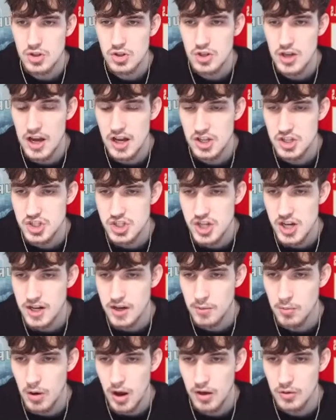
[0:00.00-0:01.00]
You got
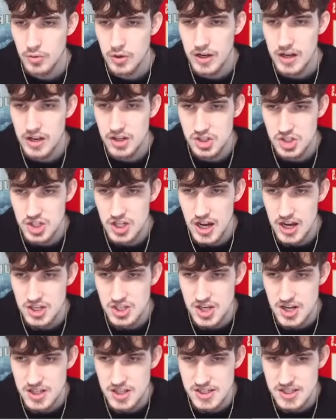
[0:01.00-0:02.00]
Jacob Rodriguez. You
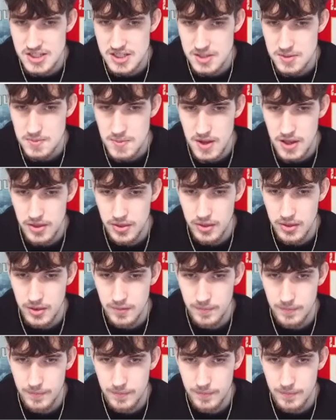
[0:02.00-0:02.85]
got Genesis Smith.